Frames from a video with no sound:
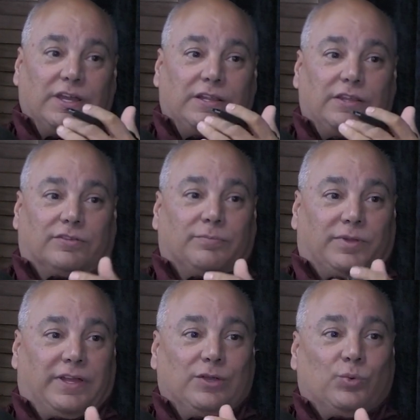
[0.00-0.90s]
this
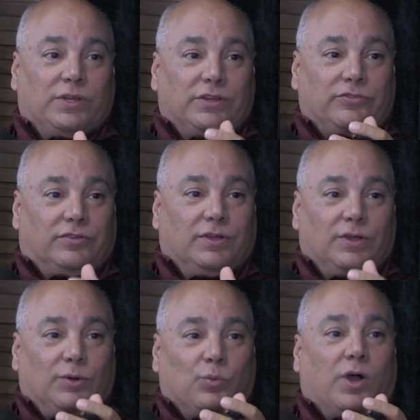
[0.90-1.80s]
complaining witness
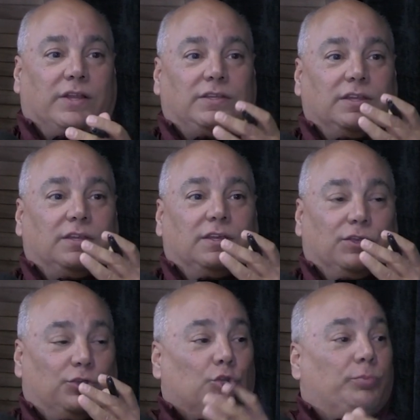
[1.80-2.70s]
wanted
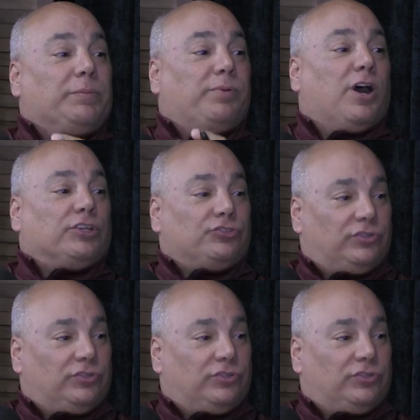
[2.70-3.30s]
you to be punished